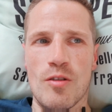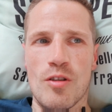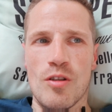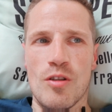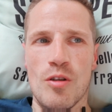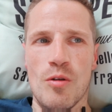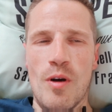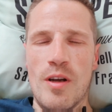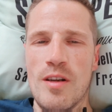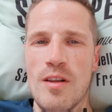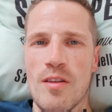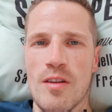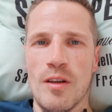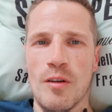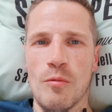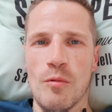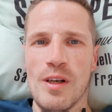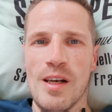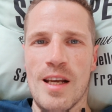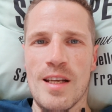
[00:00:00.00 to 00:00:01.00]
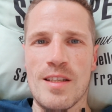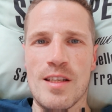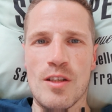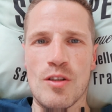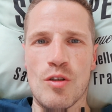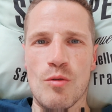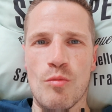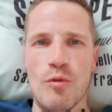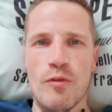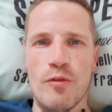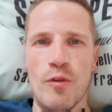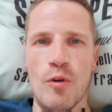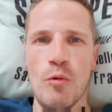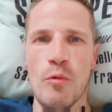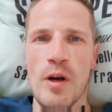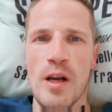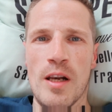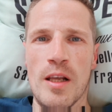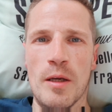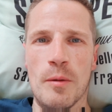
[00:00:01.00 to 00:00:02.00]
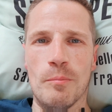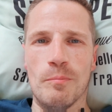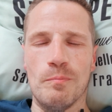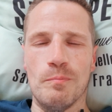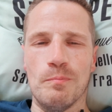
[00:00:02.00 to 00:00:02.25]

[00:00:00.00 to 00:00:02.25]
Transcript: do anything relating to Bufo really,